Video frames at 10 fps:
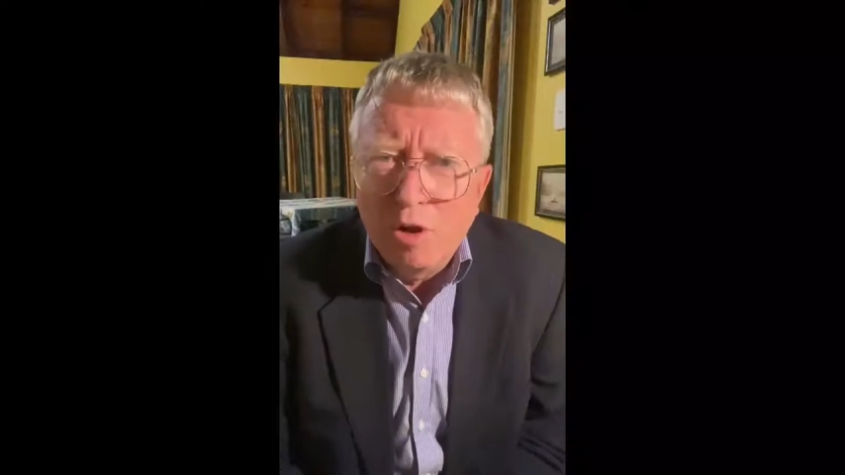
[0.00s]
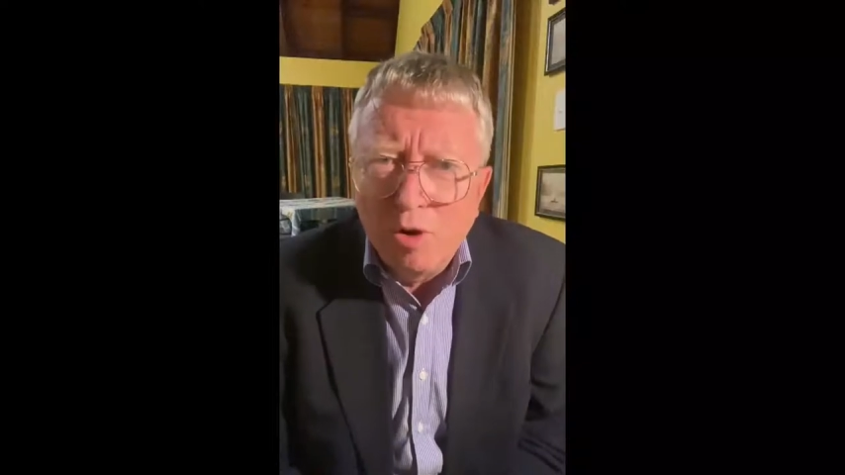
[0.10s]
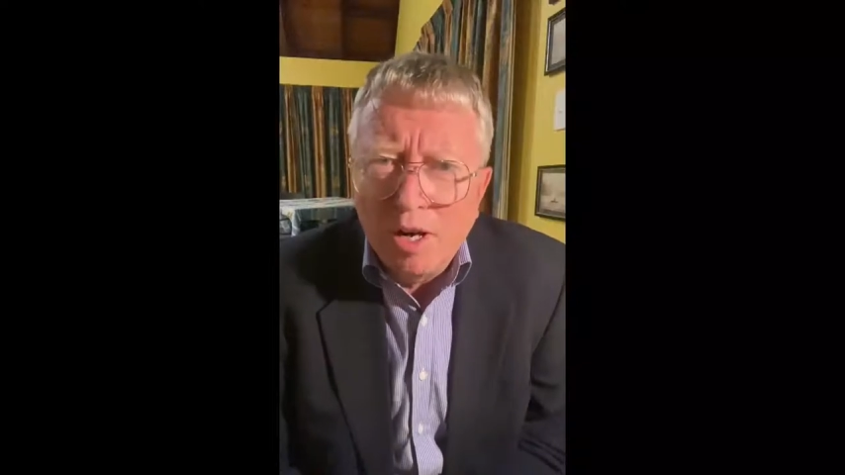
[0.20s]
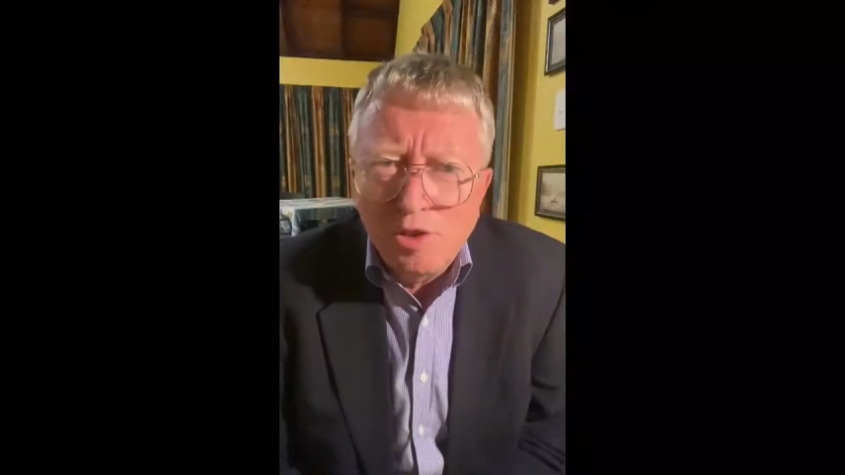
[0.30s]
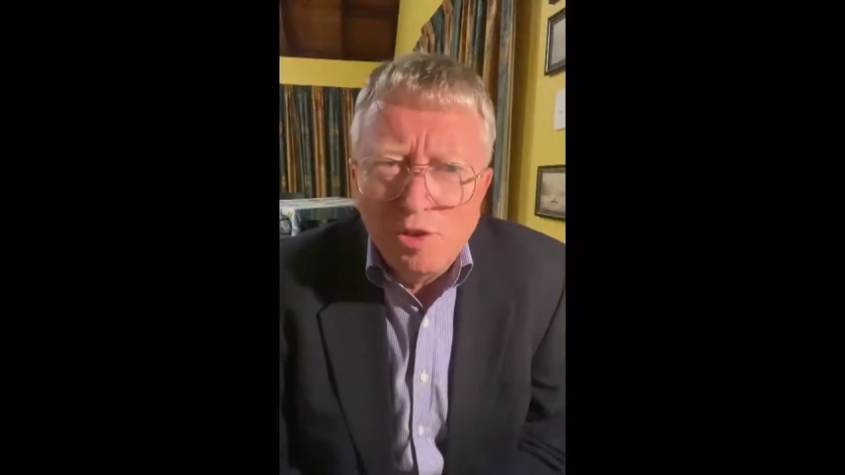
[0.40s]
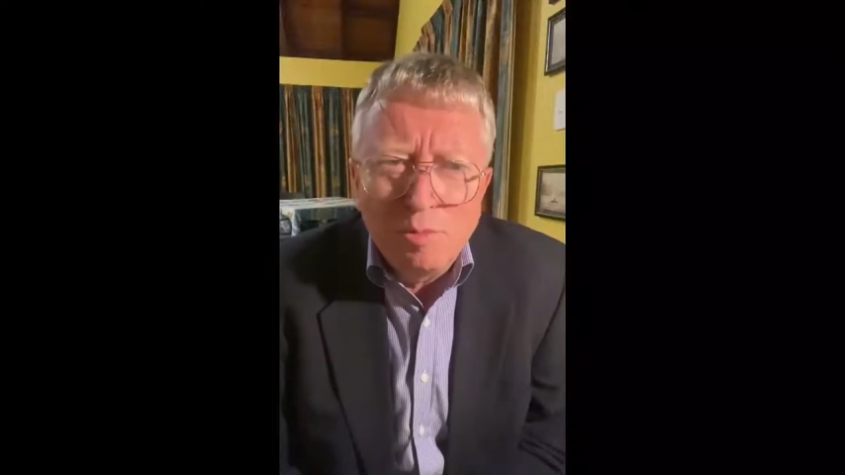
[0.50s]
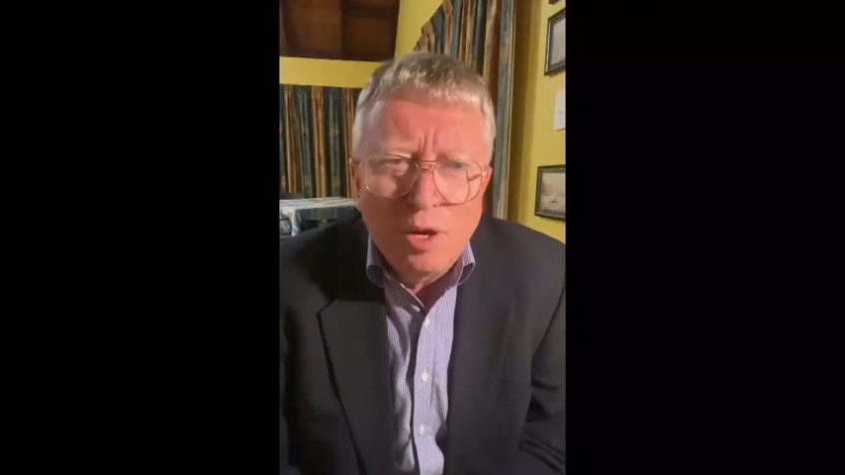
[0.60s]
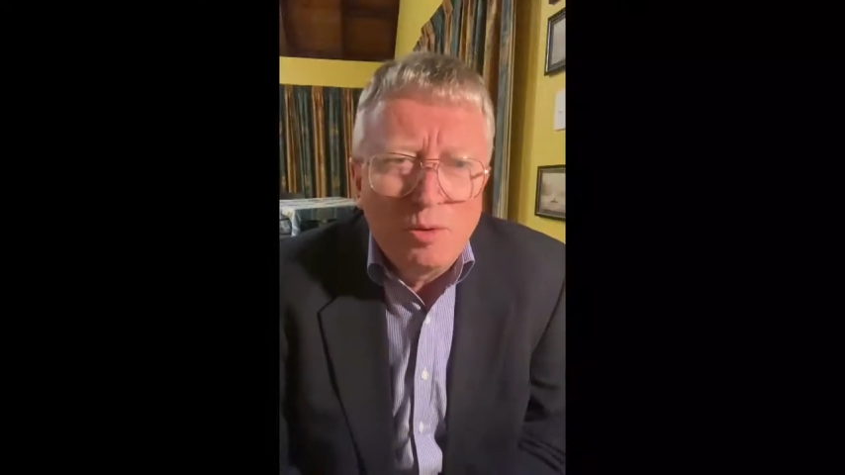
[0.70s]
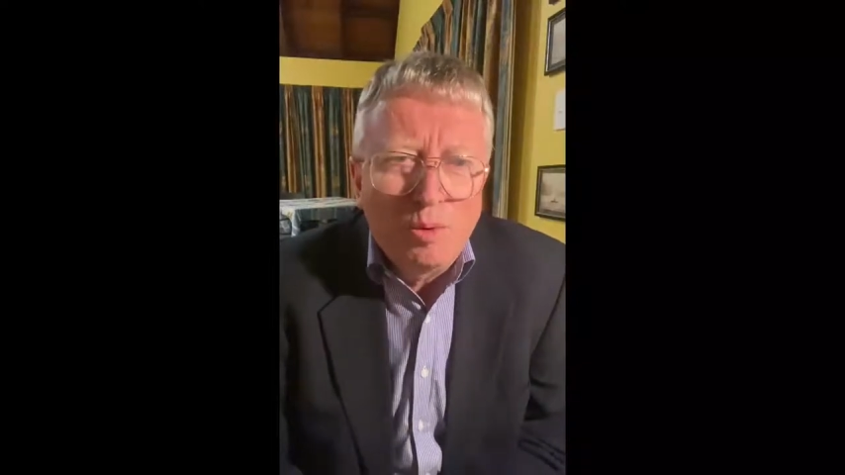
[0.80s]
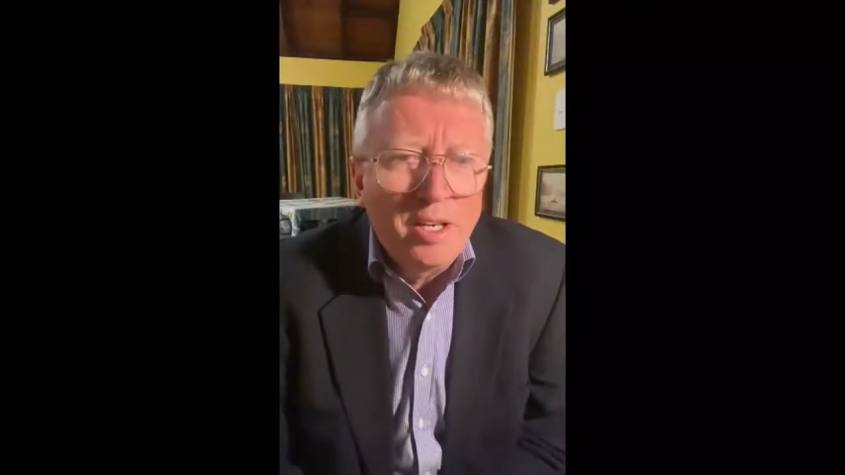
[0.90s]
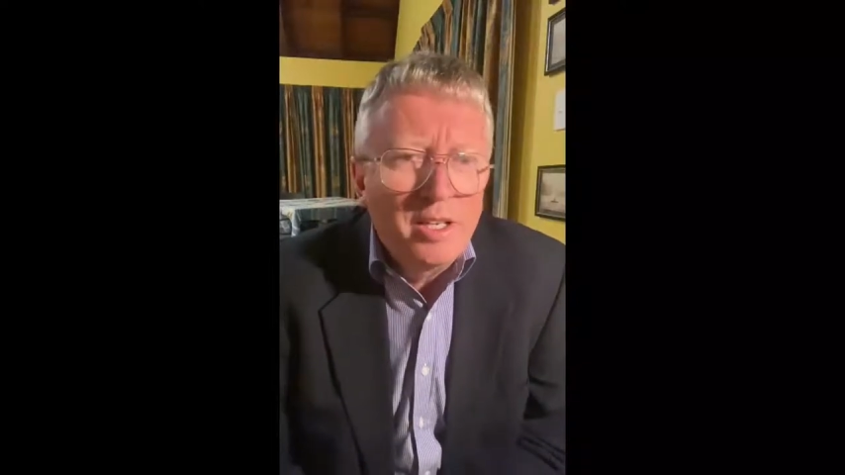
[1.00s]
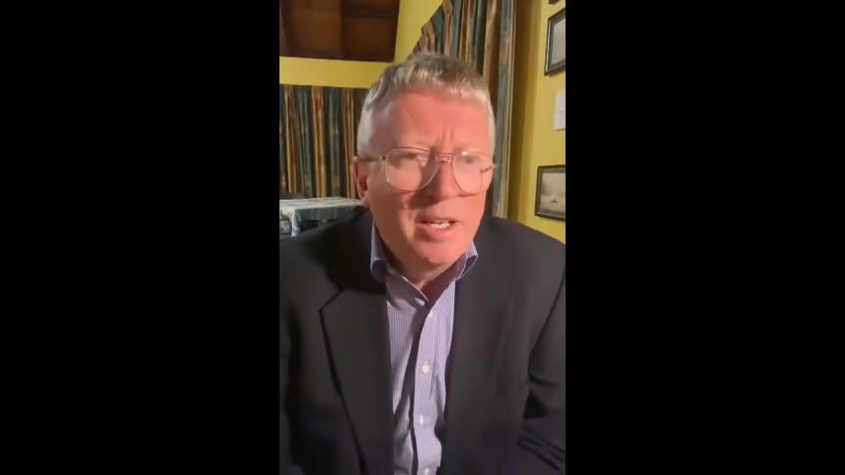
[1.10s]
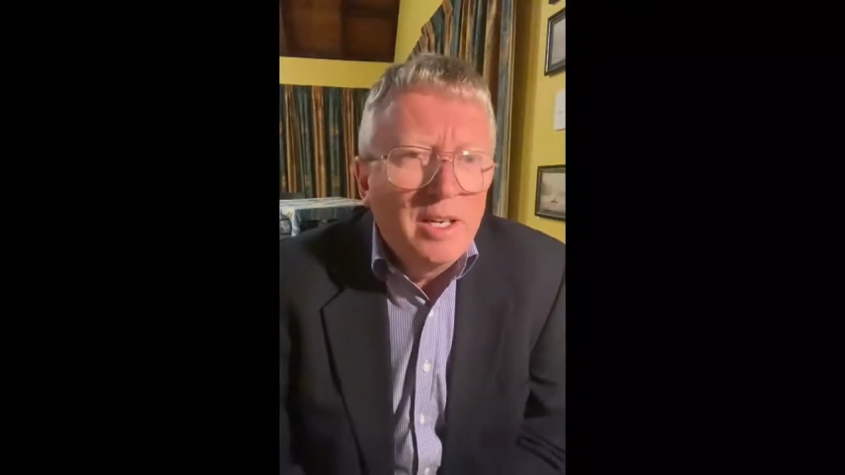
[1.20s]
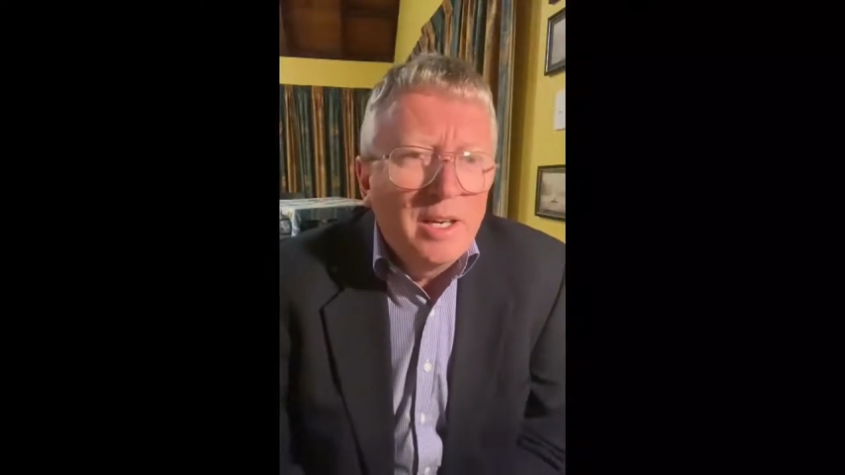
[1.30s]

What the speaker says: no relation, by the way,